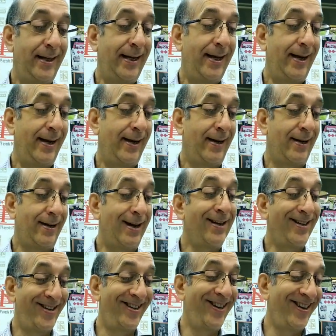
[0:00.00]
yeah,
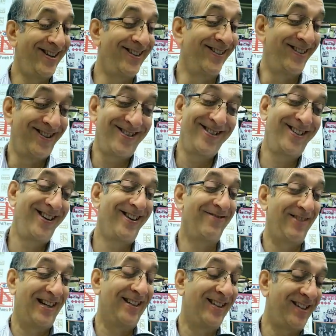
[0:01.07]
yeah, not, yeah.
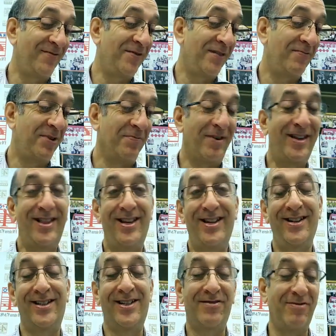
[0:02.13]
Well, sometimes you might
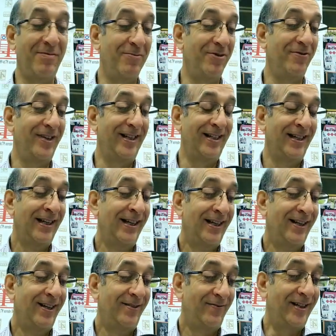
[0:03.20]
think it's three movies,
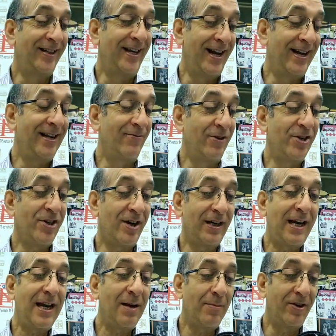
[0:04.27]
but yeah, we're
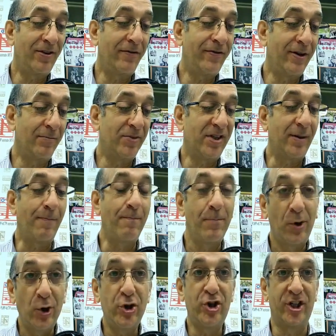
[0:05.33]
talking about the film
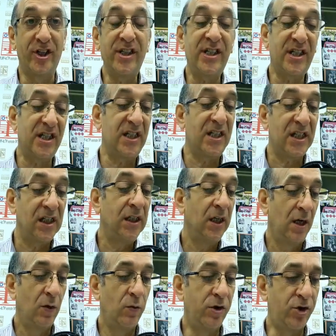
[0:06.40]
Submergence,
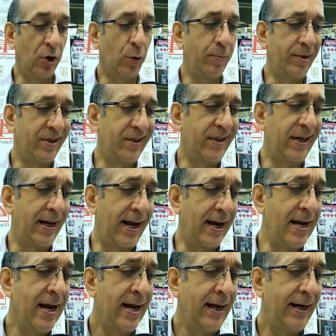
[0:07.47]
which opens
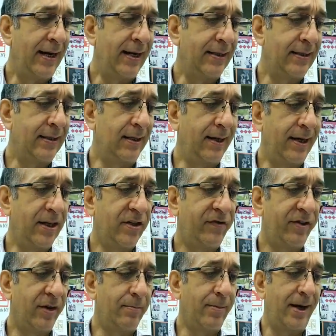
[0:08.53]
today. It's the latest
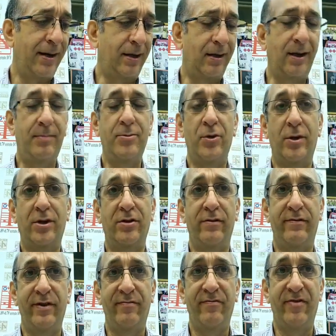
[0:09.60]
film by acclaimed director
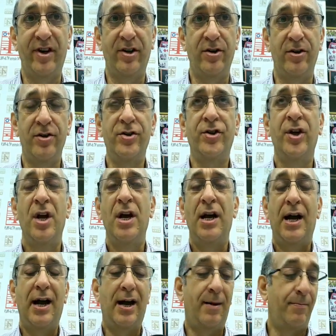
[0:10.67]
Wim Wenders.
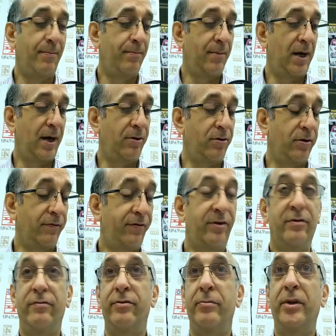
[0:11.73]
Um, I don't know if
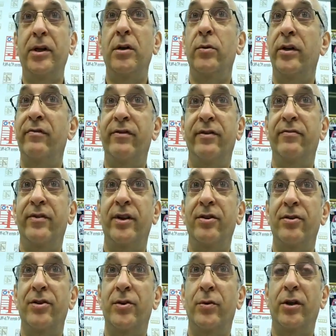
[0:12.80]
you're familiar with Wim
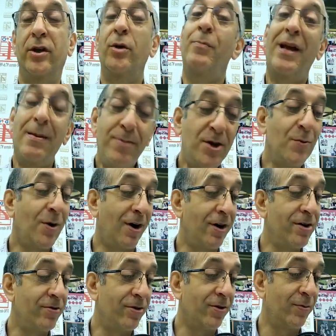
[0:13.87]
Wenders' work. Maybe you are,
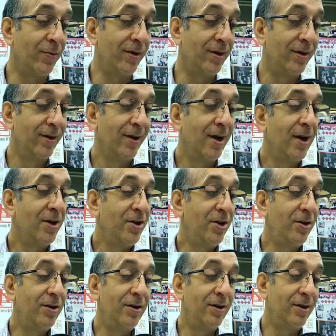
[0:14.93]
and you don't. Tell me
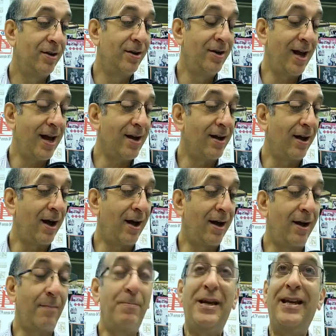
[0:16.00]
you, some of the. Yeah,
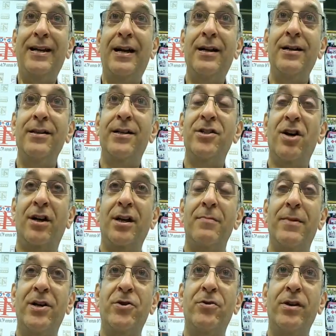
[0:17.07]
uh, Pina, the
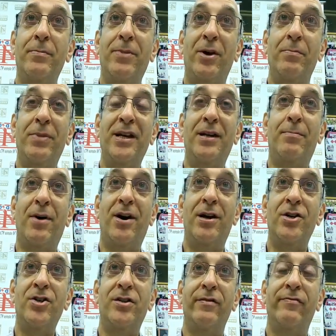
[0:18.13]
documentary about Pina
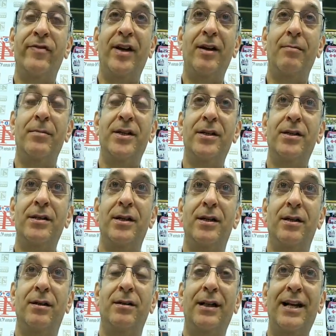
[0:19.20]
Bausch, the famous,
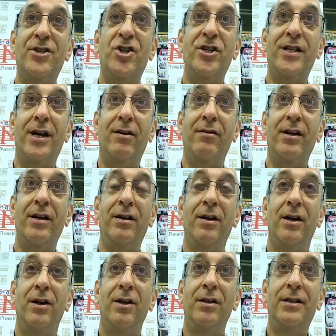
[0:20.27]
uh, legendary
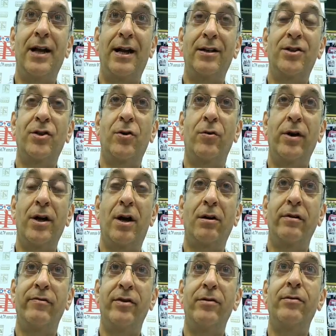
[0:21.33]
dance
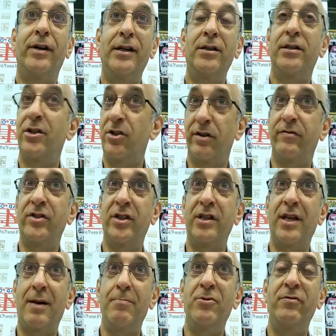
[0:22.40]
choreographer, right? Did you ever see
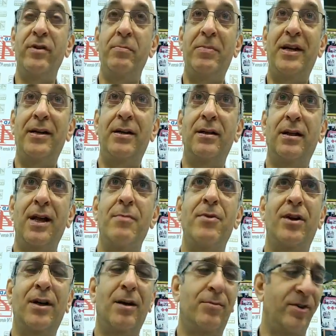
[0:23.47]
that movie, Pina? Came
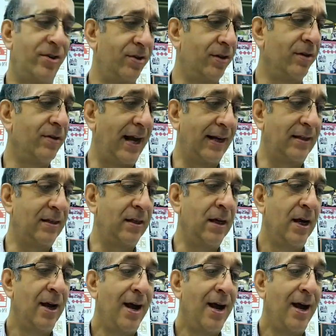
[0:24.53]
out a couple years ago. Excellent.